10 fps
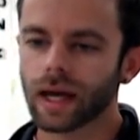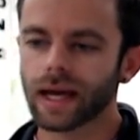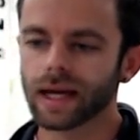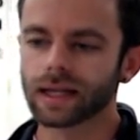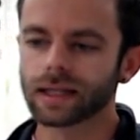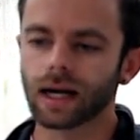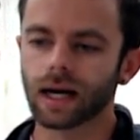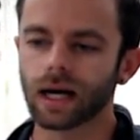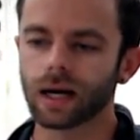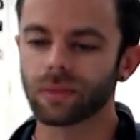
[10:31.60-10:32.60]
And
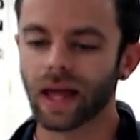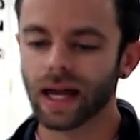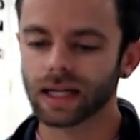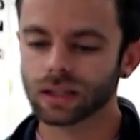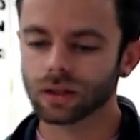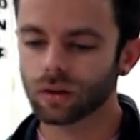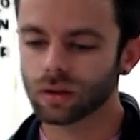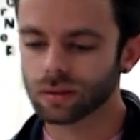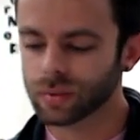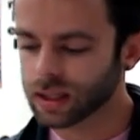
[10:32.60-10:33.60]
that is
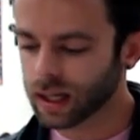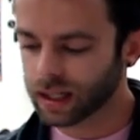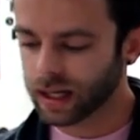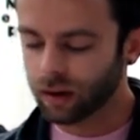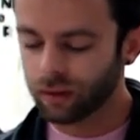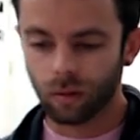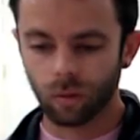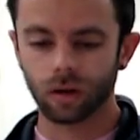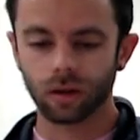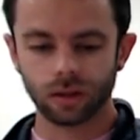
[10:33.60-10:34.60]
going to be kind of how that
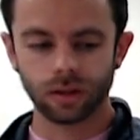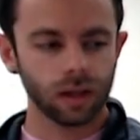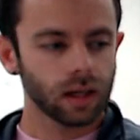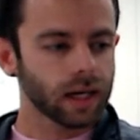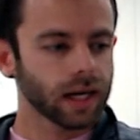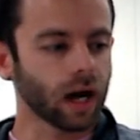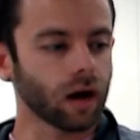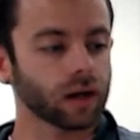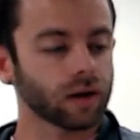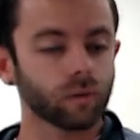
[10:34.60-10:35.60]
works.
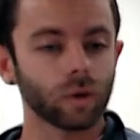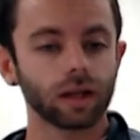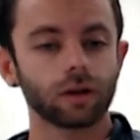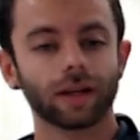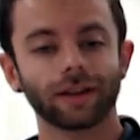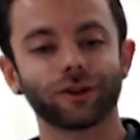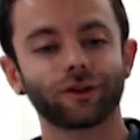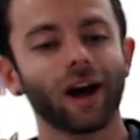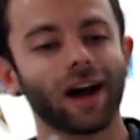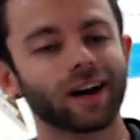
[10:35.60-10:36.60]
Now, if we look at the
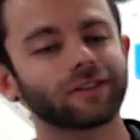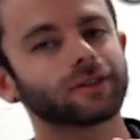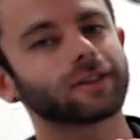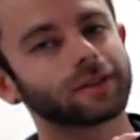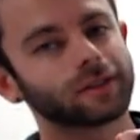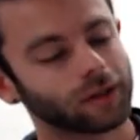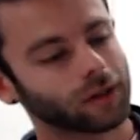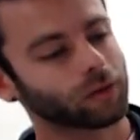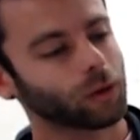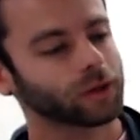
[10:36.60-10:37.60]
graph
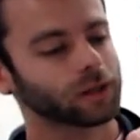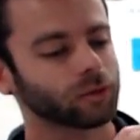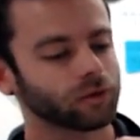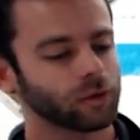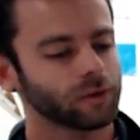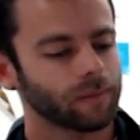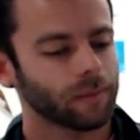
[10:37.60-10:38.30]
of what we did before,